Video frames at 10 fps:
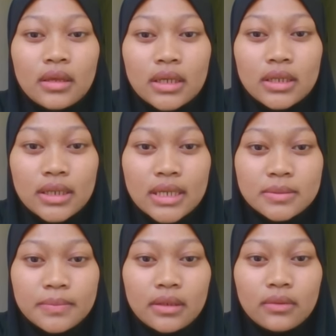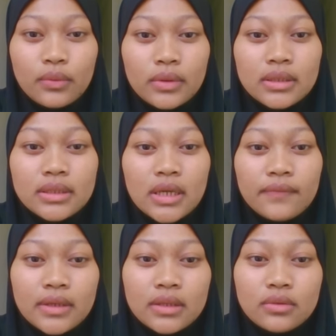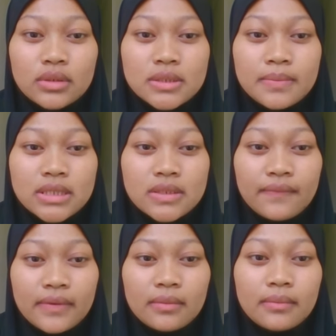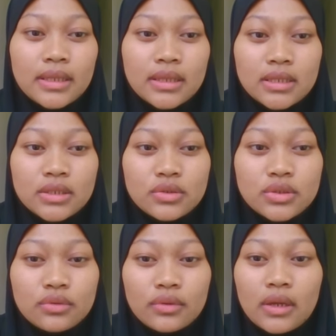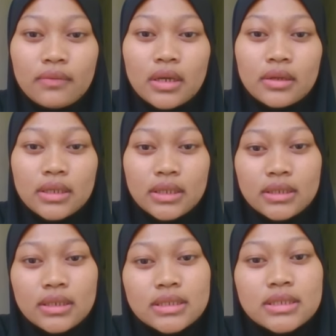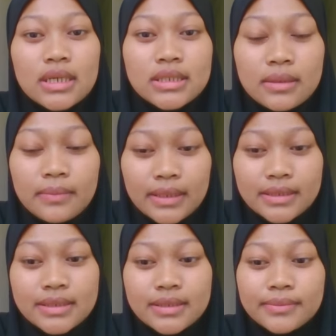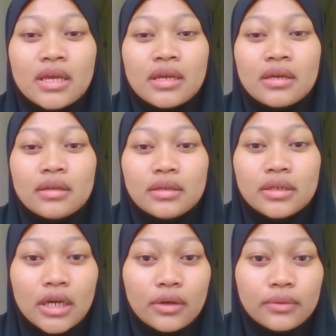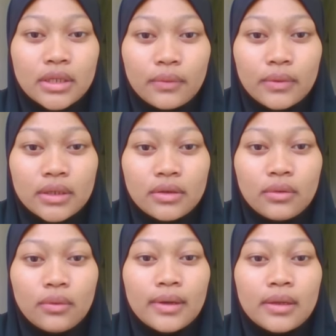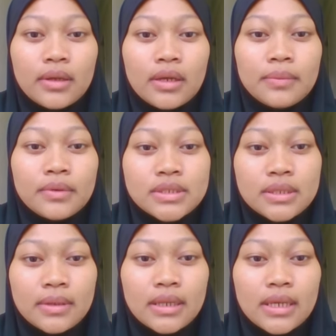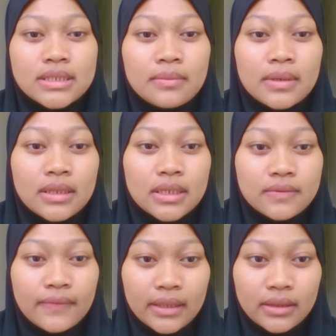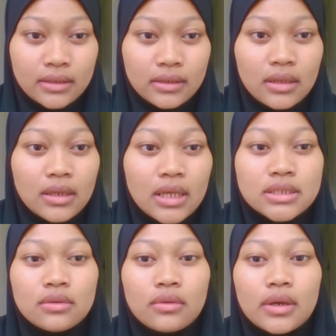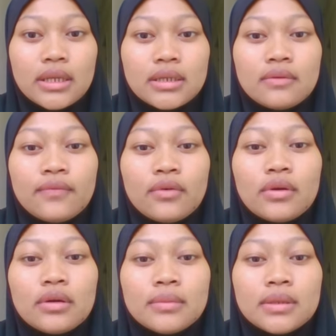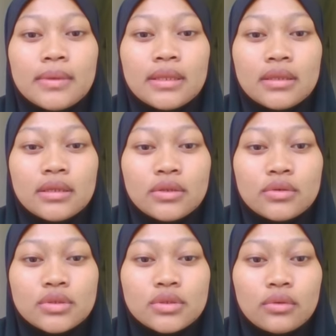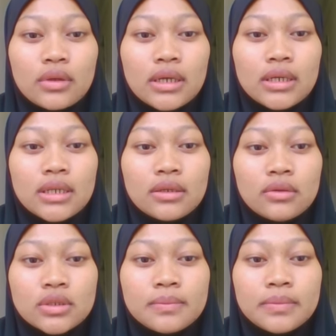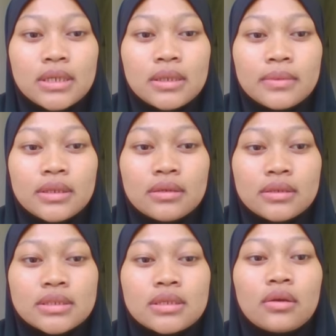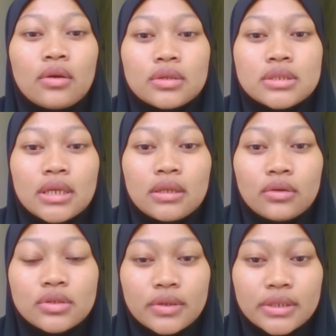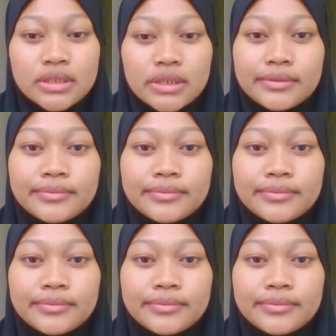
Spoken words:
In the next part, we will dive into the specific method used to carry out in these estimates. Now that we know why approximate estimating is vital, let's look at the four common methods used to calculate those preliminary costs in construction.